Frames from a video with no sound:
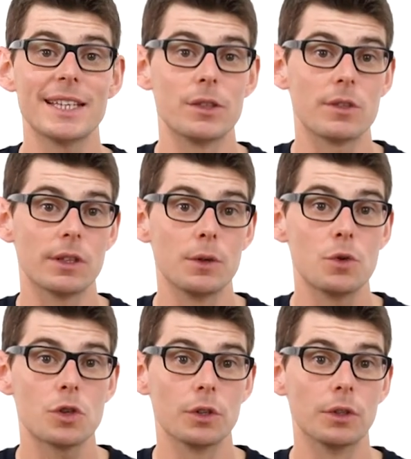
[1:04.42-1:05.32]
in
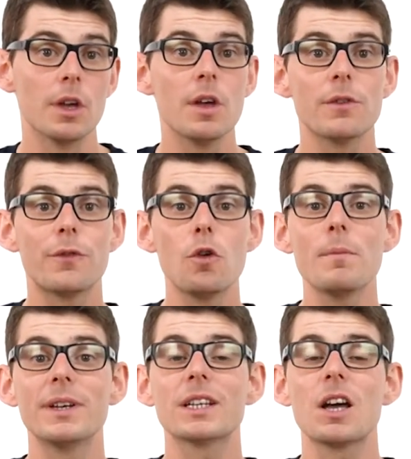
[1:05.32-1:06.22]
solution,
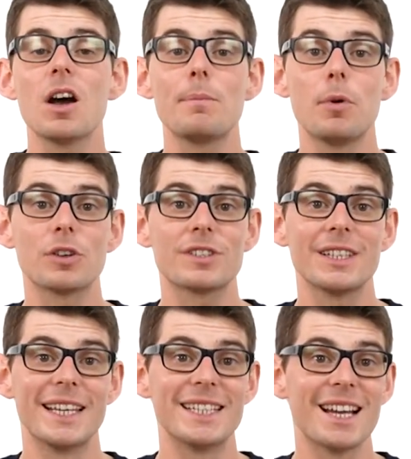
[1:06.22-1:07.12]
forming
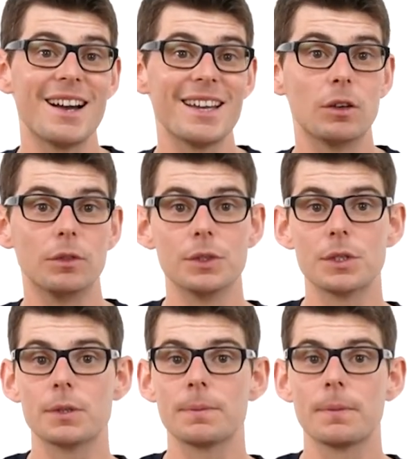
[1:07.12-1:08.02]
carboxylate
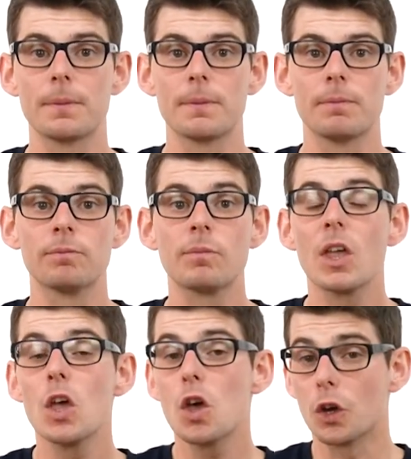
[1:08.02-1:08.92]
ions.
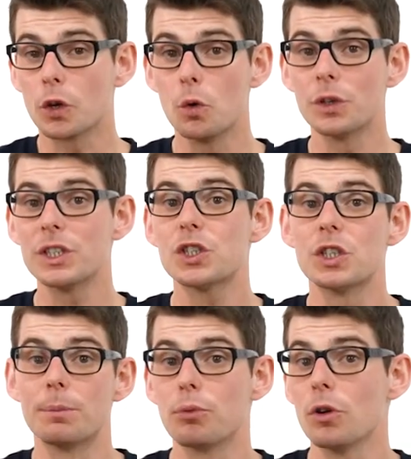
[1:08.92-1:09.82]
According to
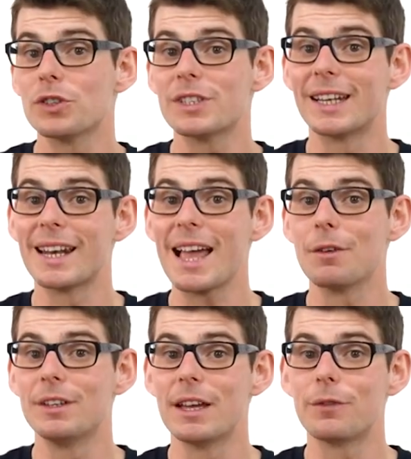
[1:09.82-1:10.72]
the
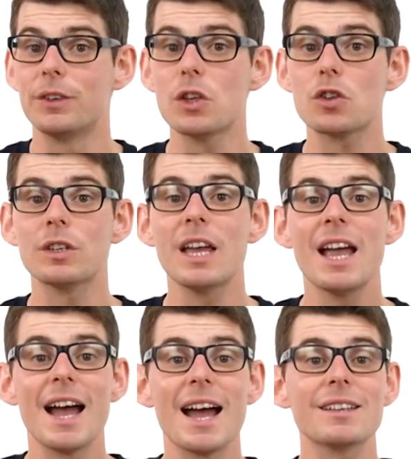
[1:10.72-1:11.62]
Bronsted-Lowry definition,
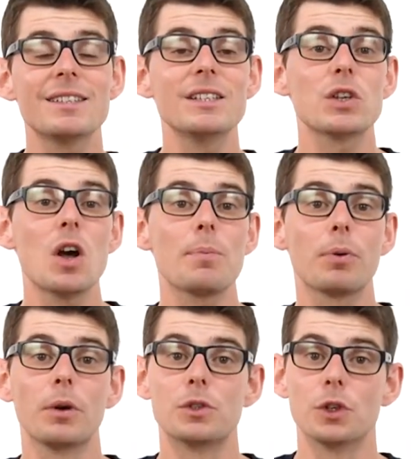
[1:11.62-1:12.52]
acids are
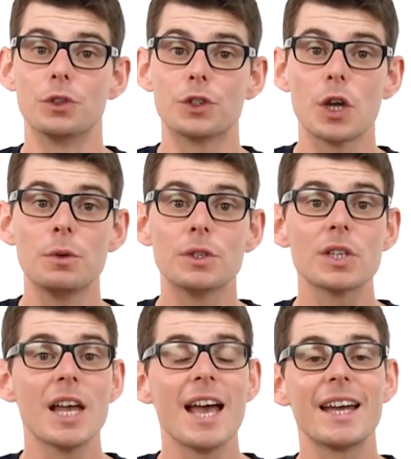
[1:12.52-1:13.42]
proton
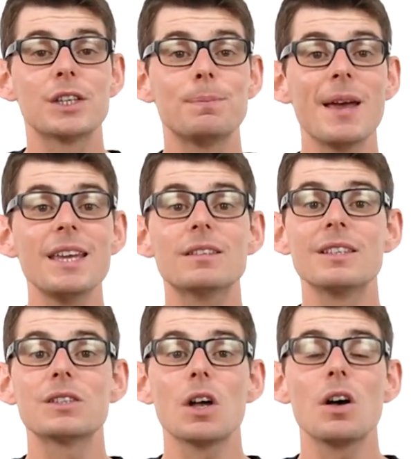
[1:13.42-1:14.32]
donors and
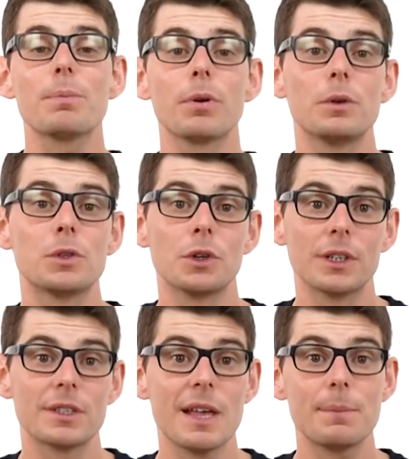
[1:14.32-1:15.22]
bases are proton
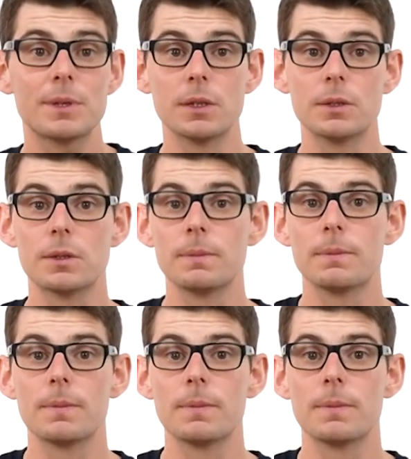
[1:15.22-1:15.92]
acceptors.